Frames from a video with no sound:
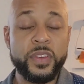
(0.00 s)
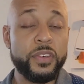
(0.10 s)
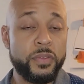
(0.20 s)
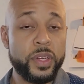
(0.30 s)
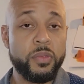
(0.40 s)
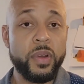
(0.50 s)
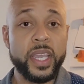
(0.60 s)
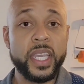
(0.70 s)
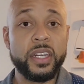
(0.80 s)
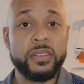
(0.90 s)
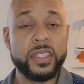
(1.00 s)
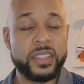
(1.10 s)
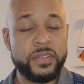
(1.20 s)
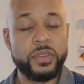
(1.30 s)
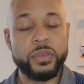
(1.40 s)
Feel free to weigh in on
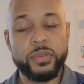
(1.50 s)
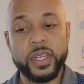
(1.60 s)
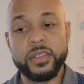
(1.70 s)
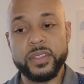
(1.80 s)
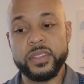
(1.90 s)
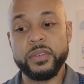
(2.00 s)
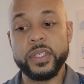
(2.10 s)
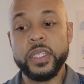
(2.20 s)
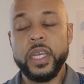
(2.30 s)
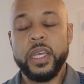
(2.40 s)
this if you agree or disagree.